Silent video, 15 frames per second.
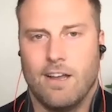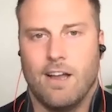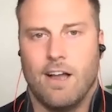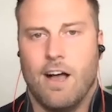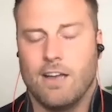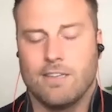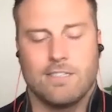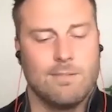
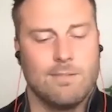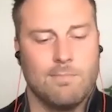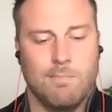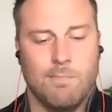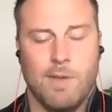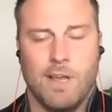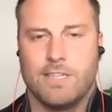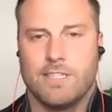Awesome.
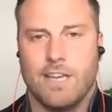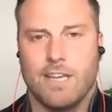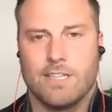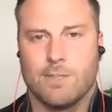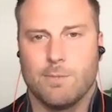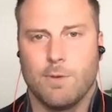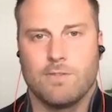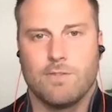Mitch, thanks so
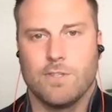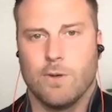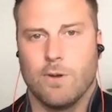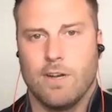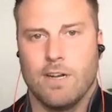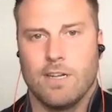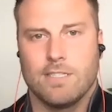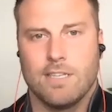much for
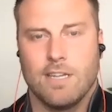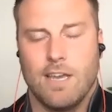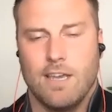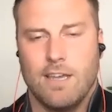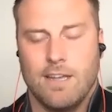joining us today.